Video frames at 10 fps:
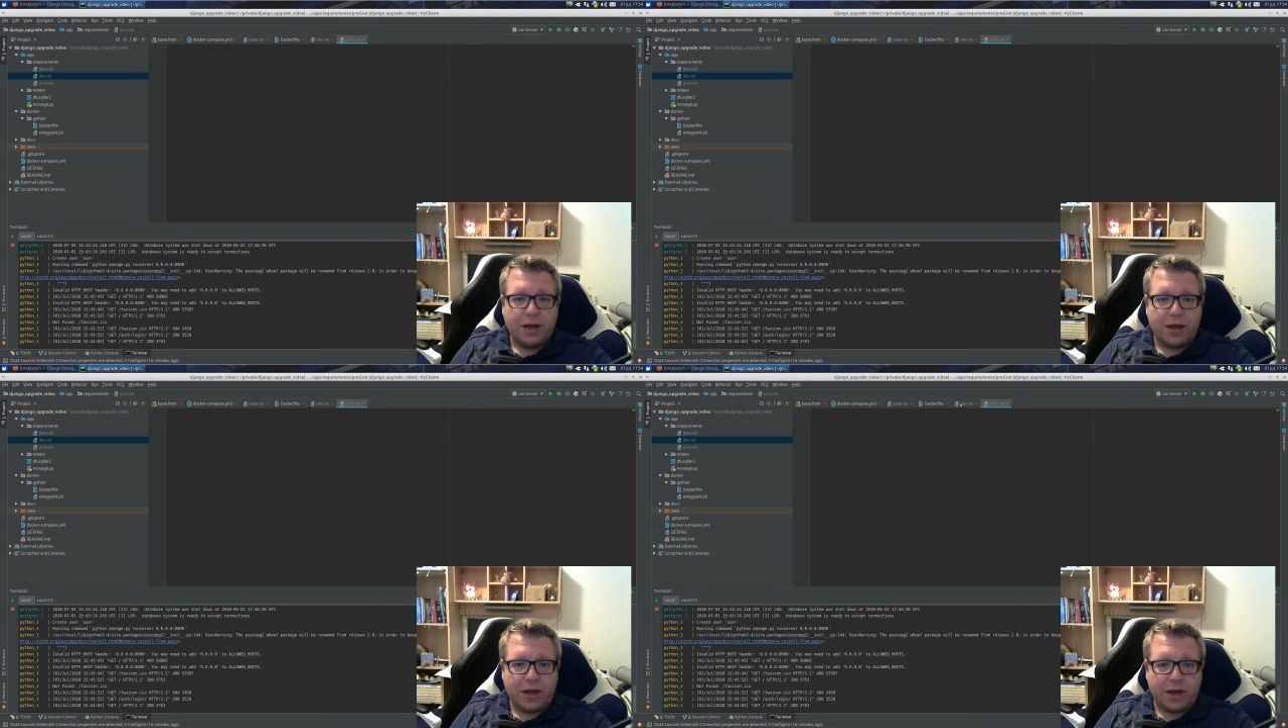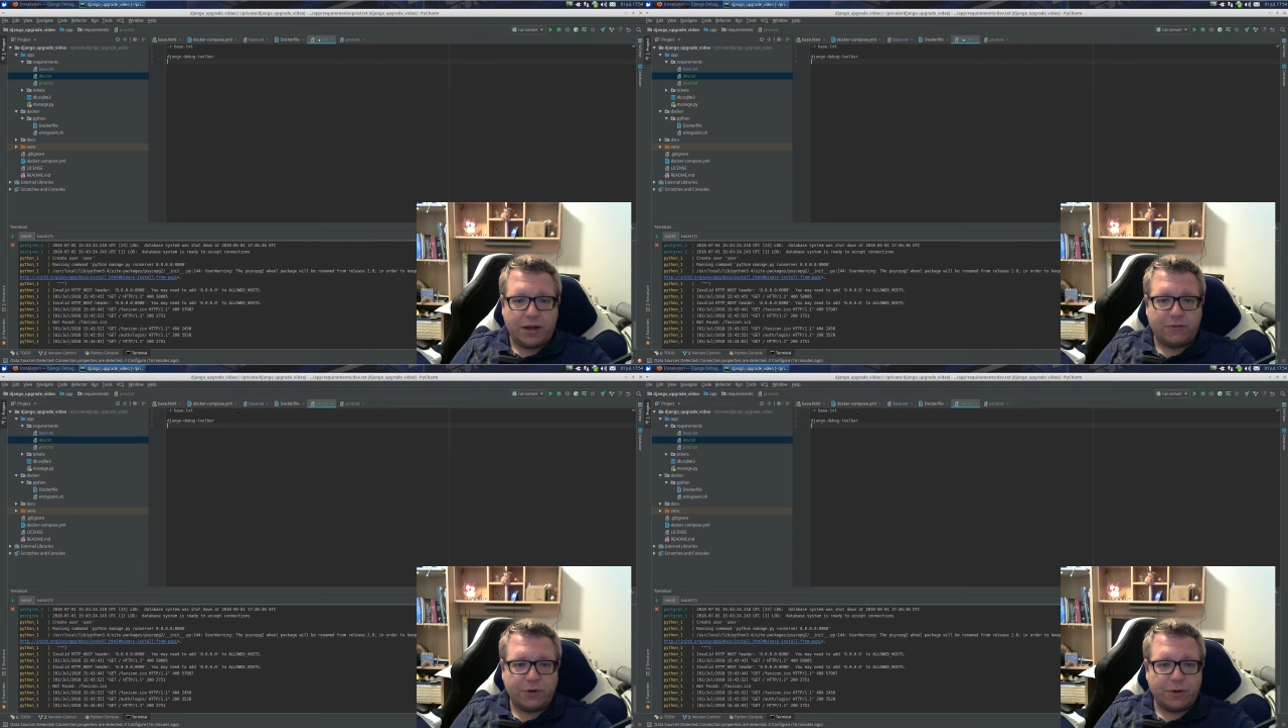
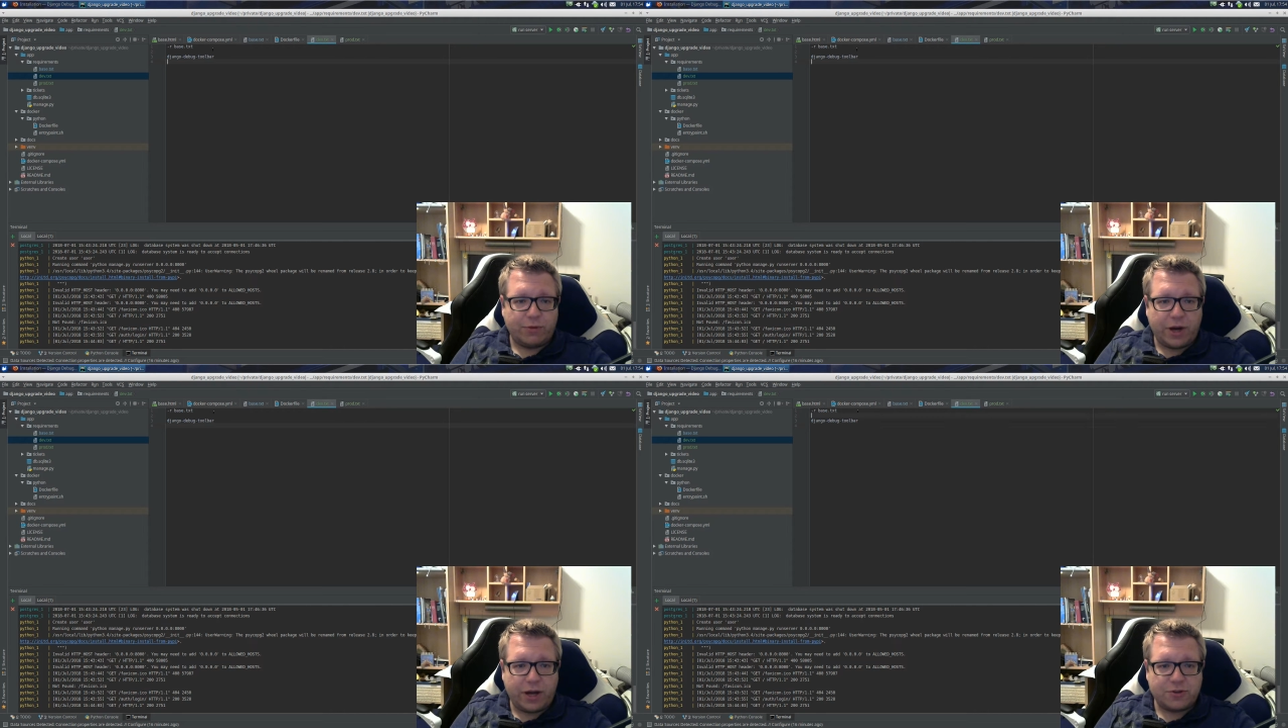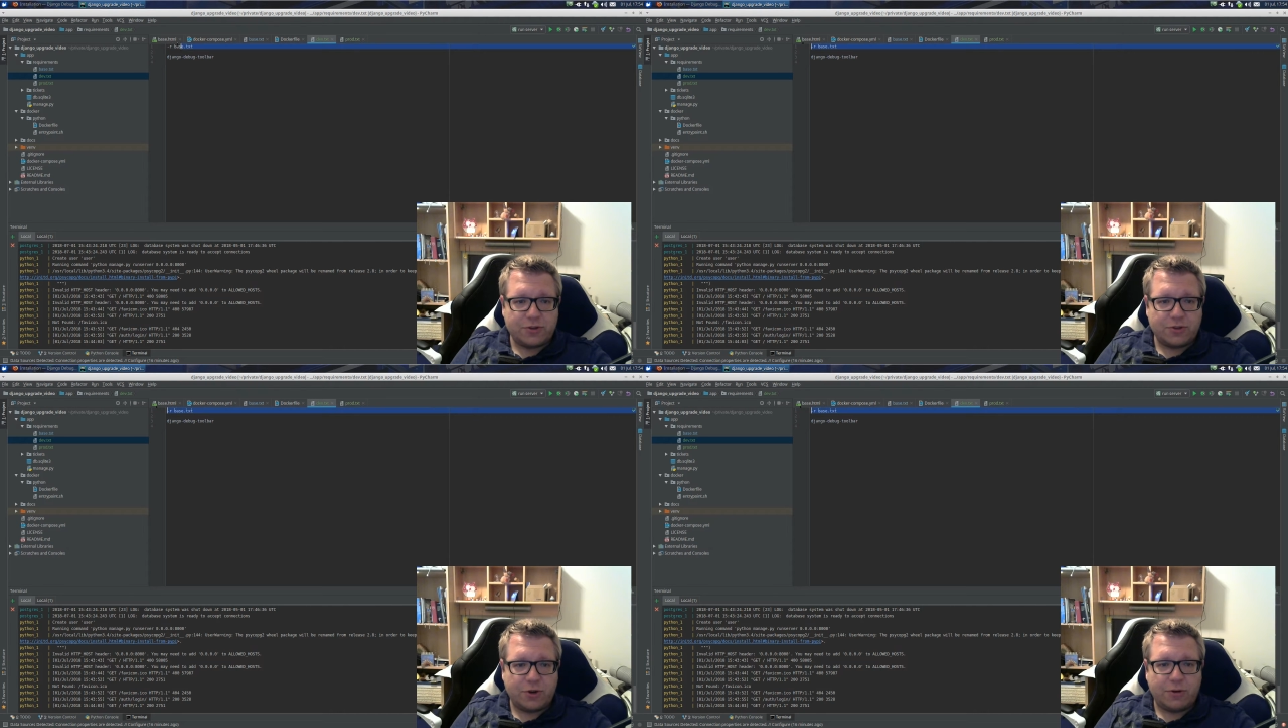And for the production
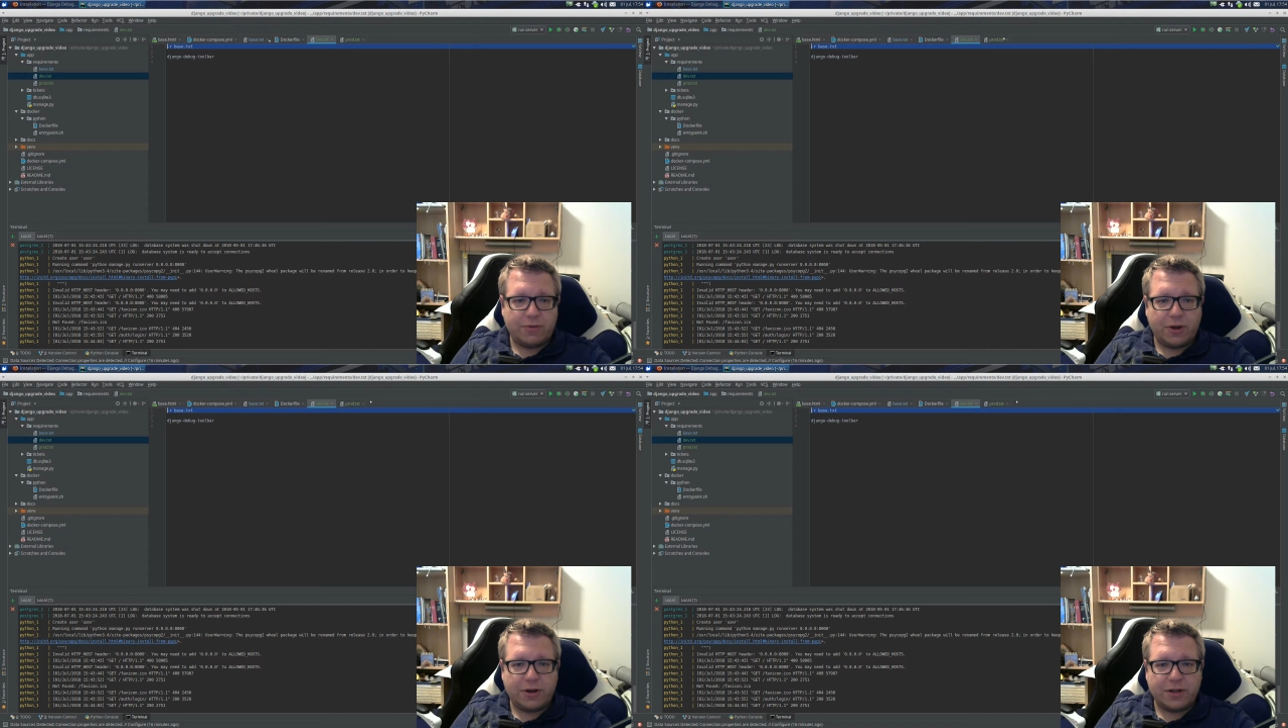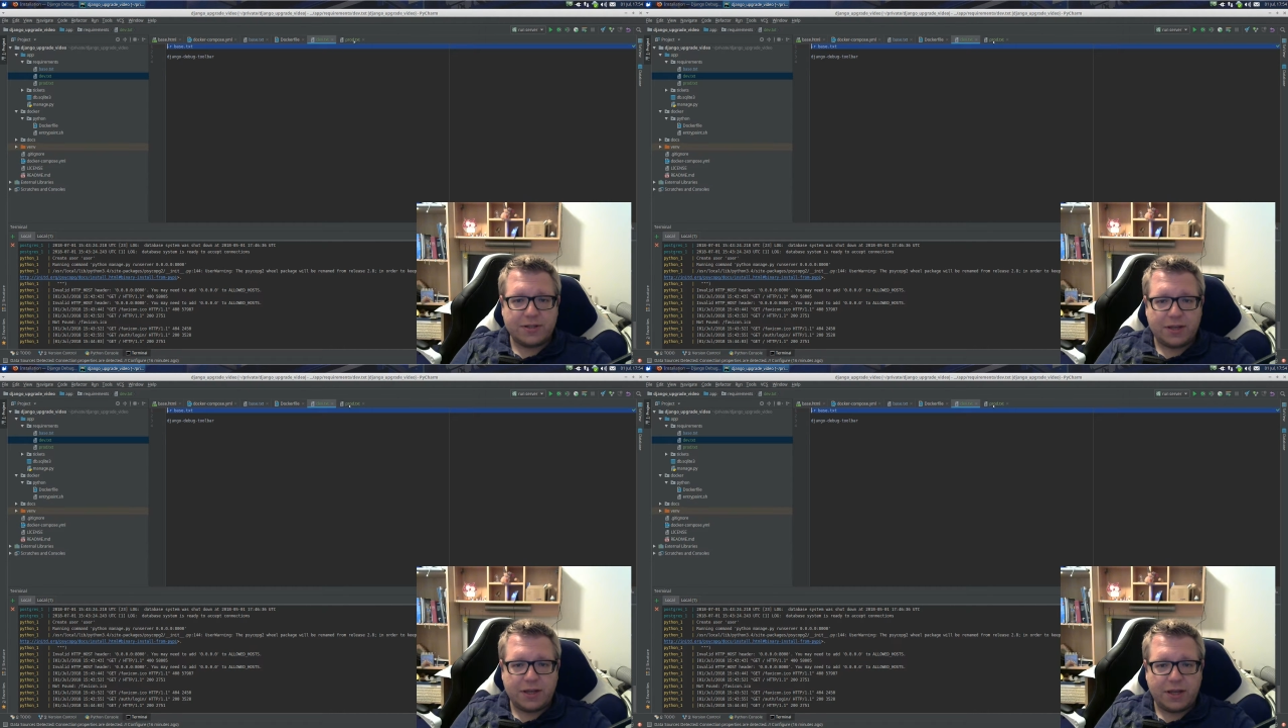server, we're gonna
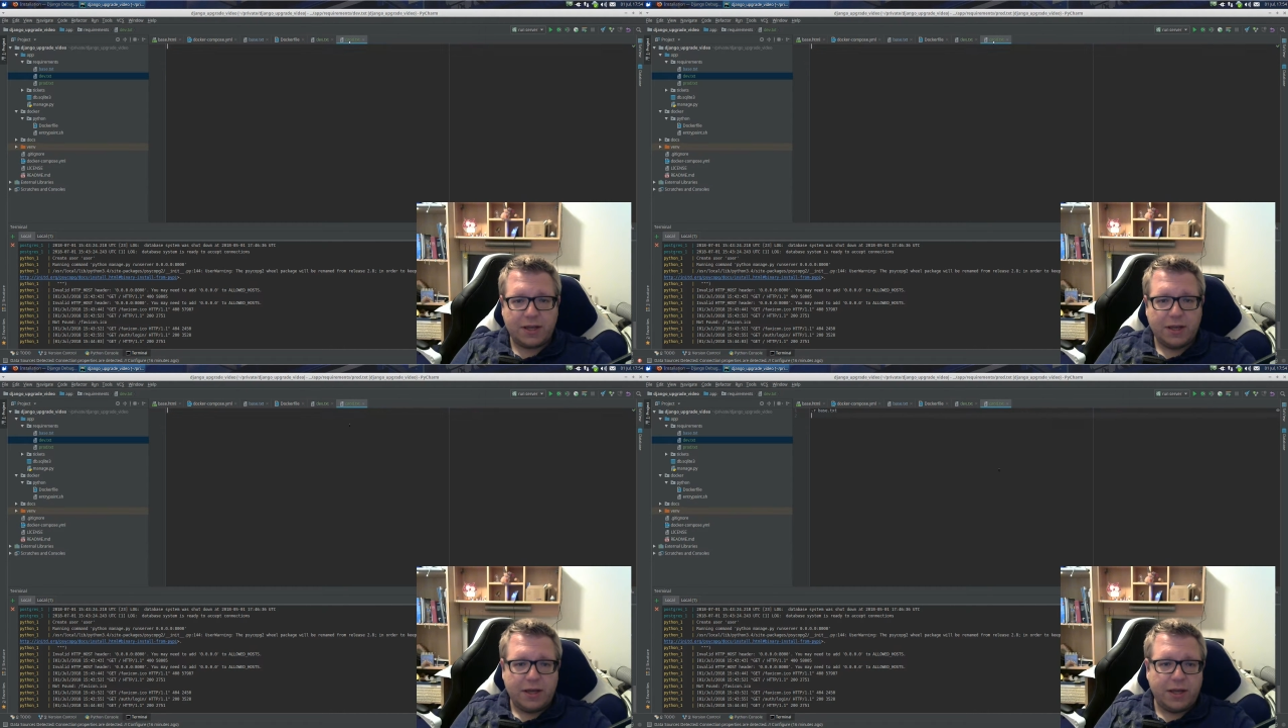say